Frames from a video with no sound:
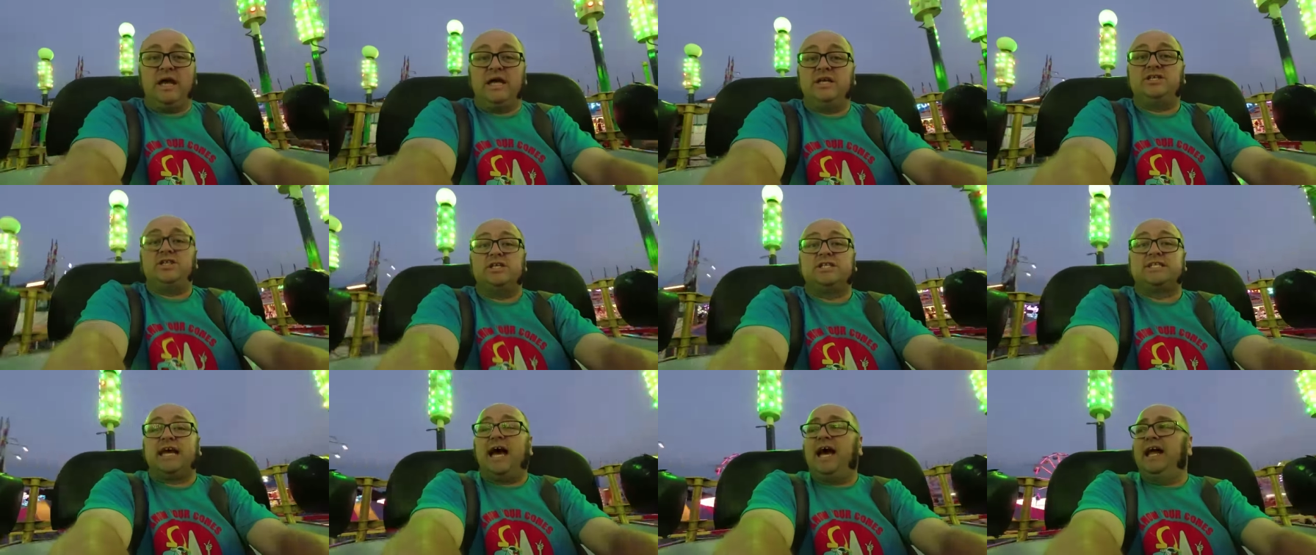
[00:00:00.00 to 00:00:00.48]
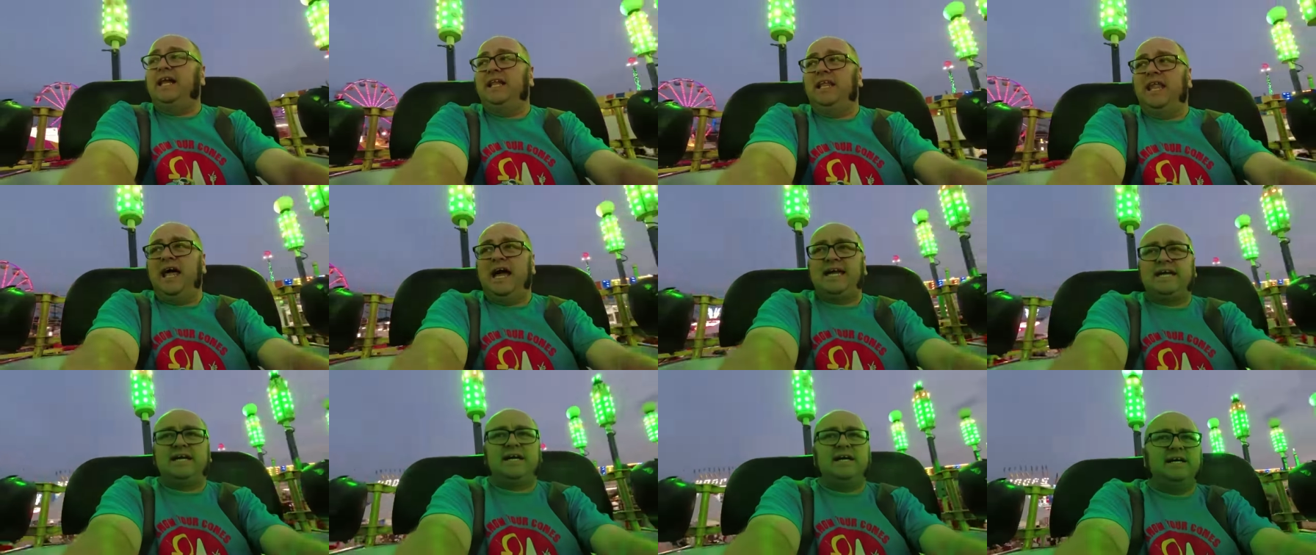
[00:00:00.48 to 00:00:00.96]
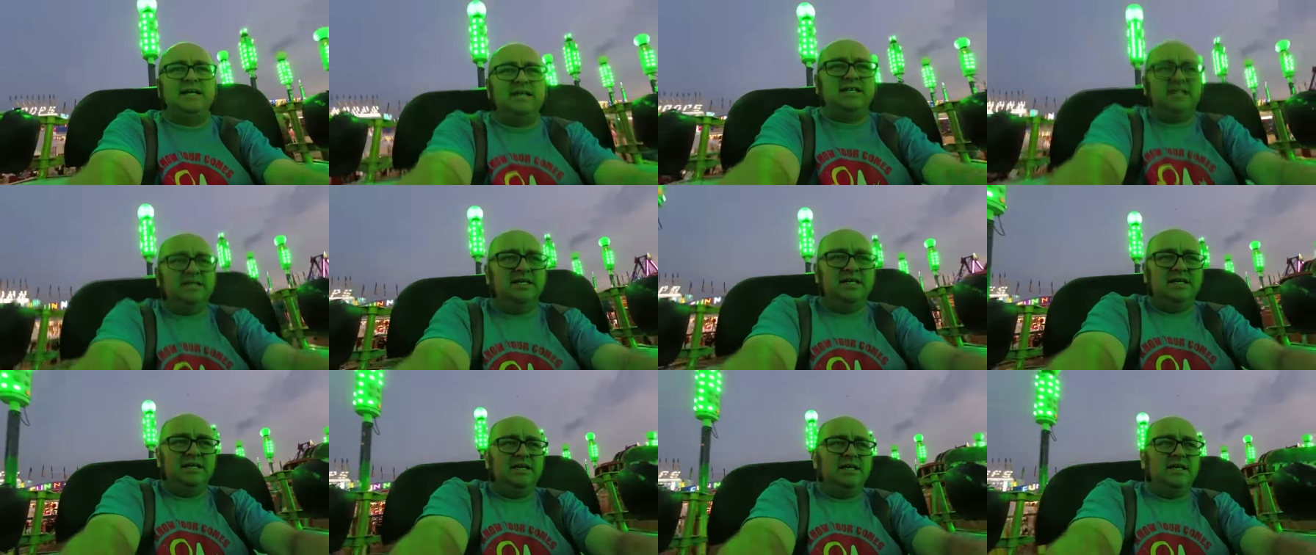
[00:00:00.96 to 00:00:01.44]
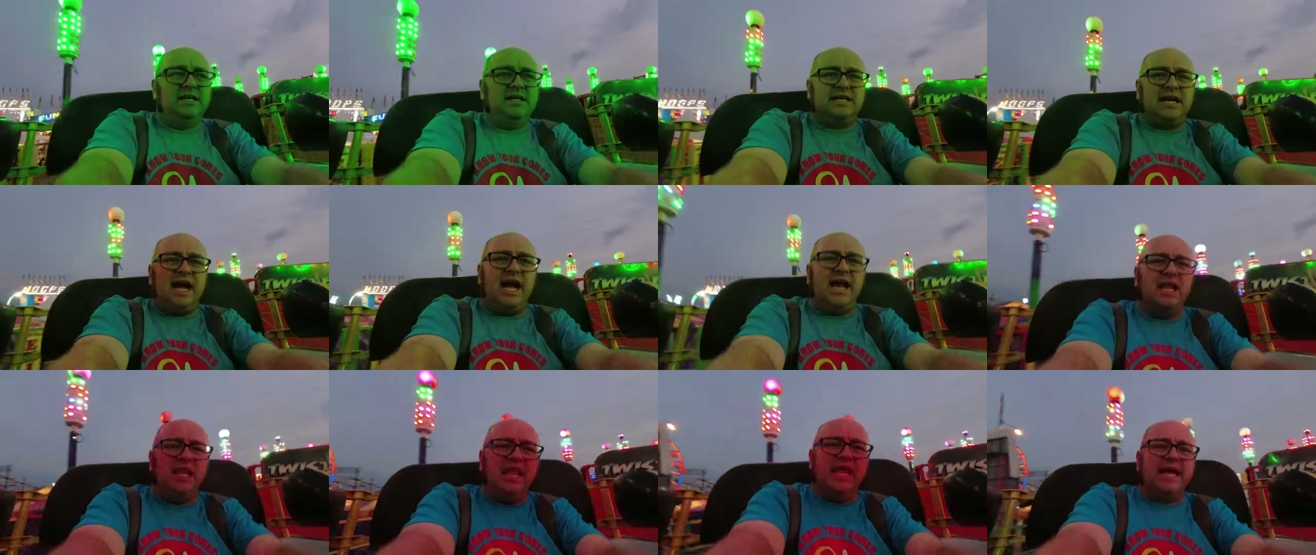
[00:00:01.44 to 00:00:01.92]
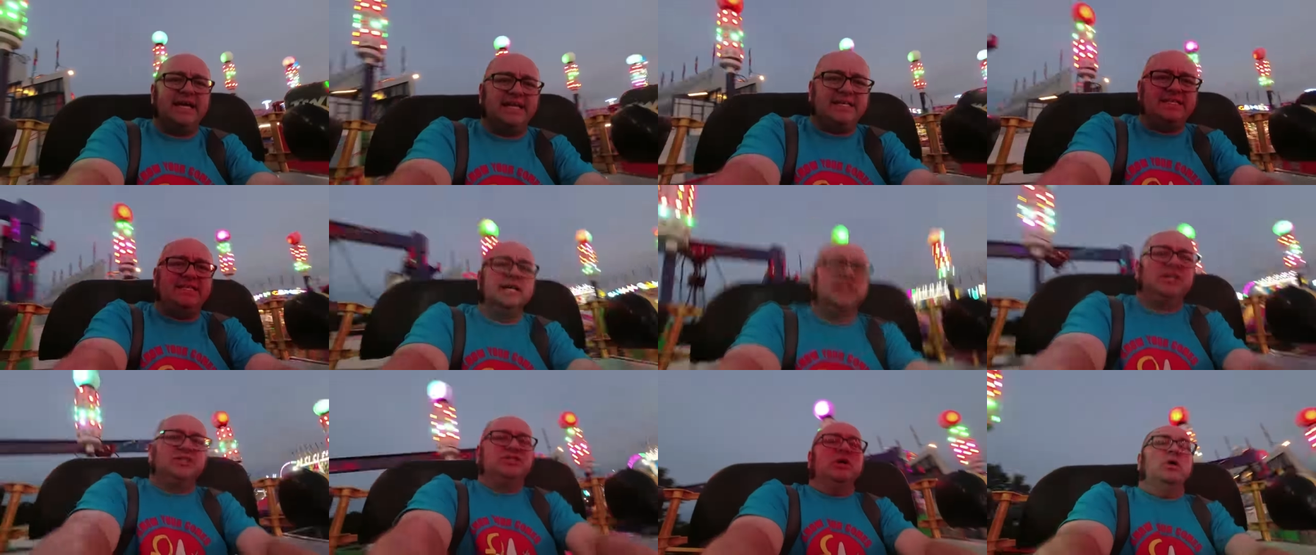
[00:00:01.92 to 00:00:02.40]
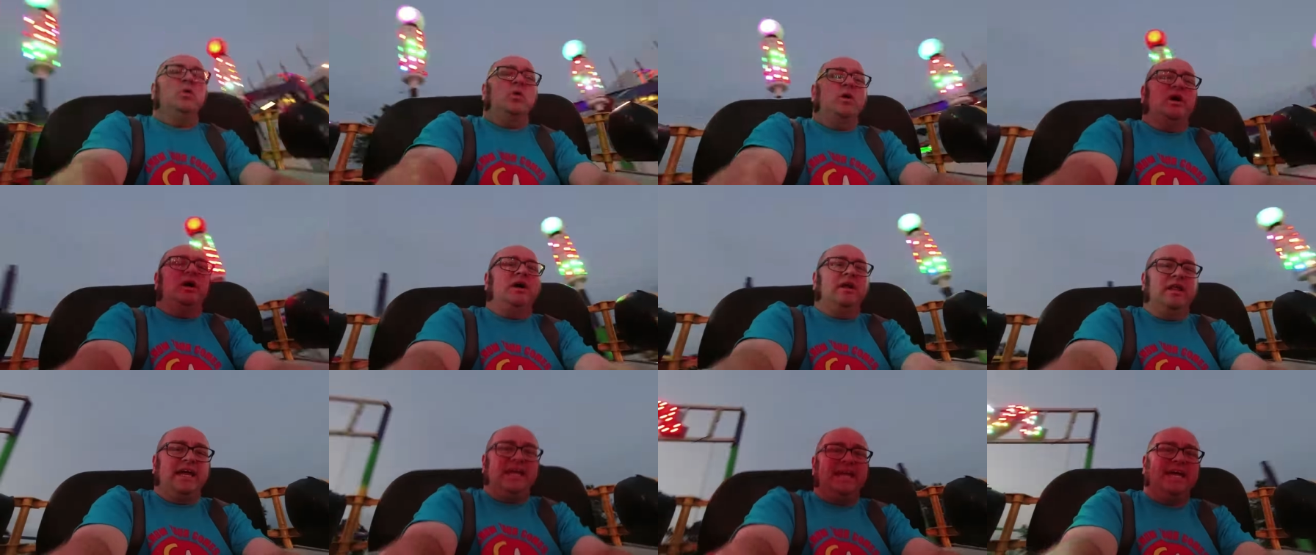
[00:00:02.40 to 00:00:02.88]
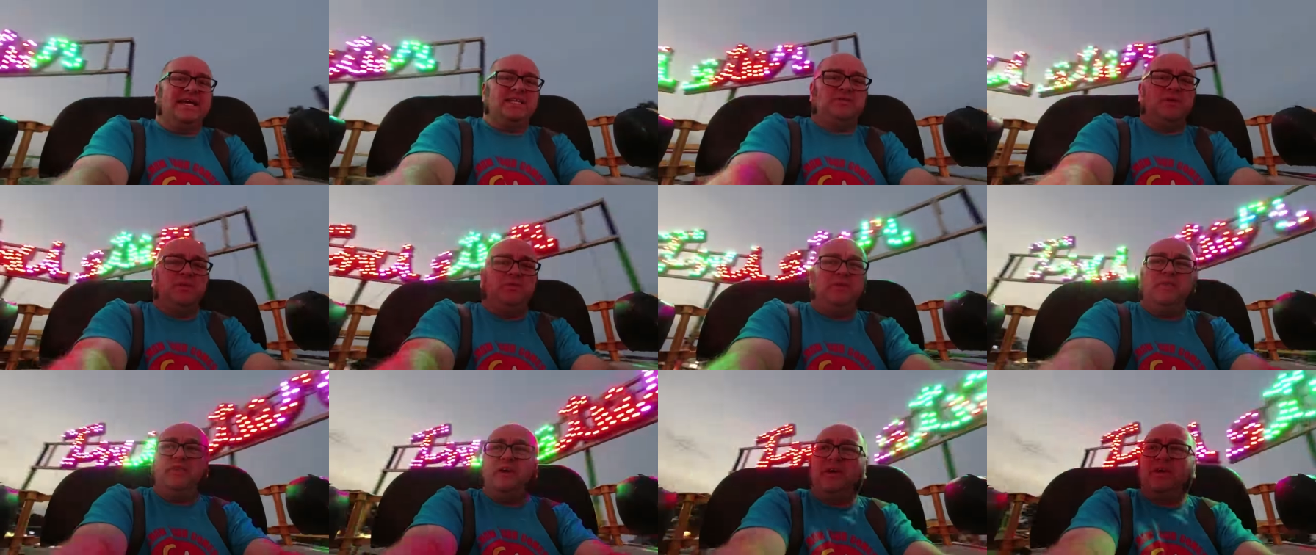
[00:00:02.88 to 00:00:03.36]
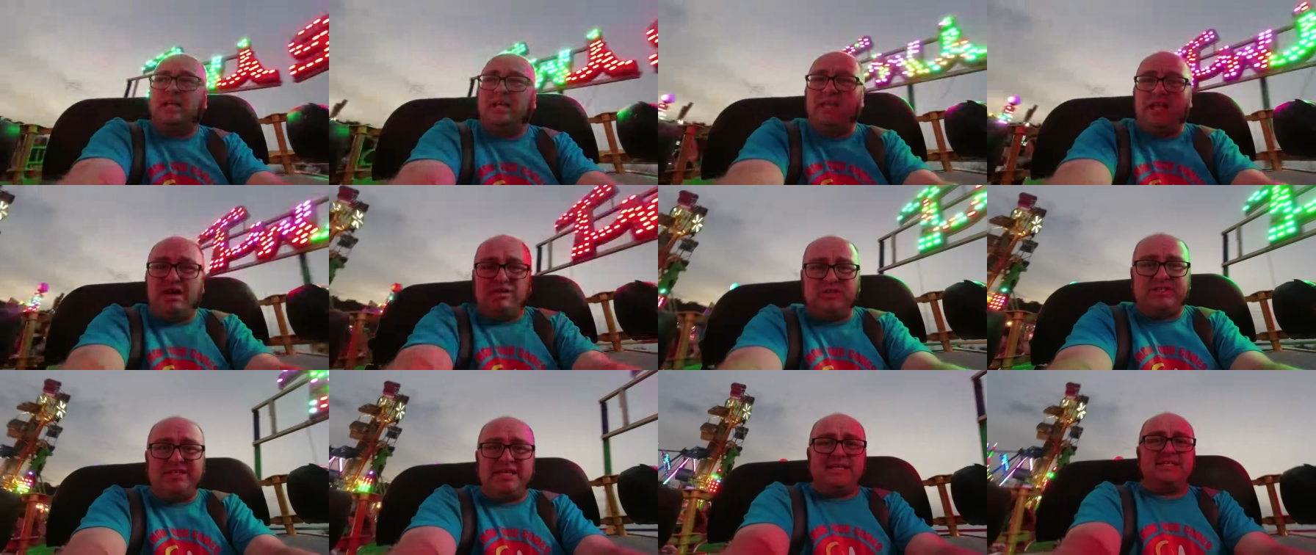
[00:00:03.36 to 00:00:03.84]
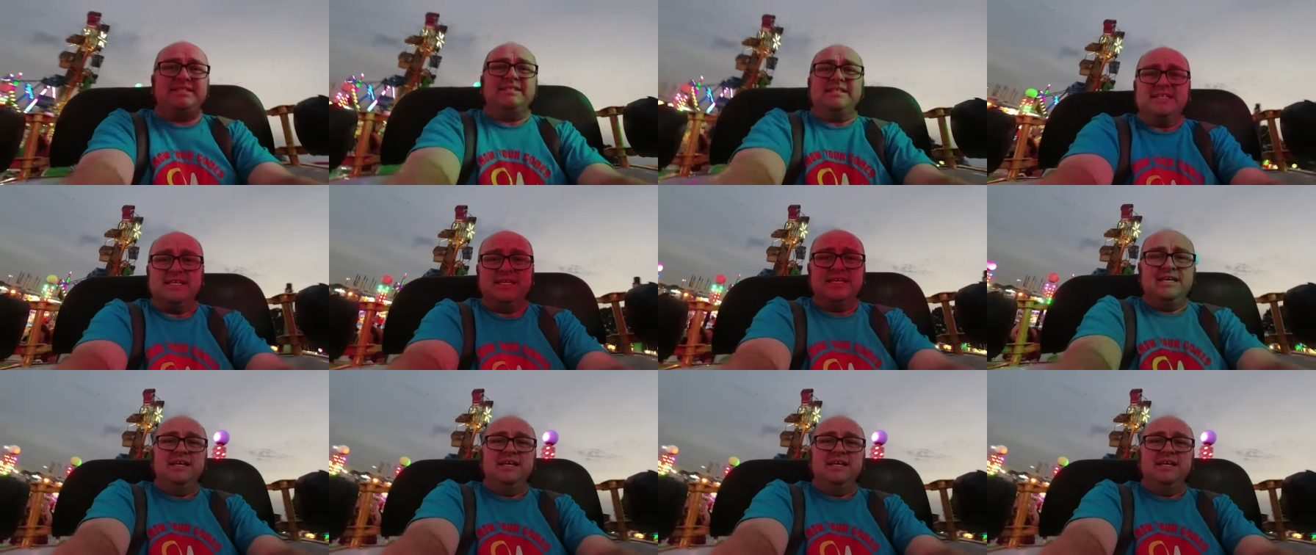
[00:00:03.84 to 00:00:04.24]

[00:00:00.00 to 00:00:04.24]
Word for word: Okay, so it's kind of like a tilt-a-whirl, I guess would be the closest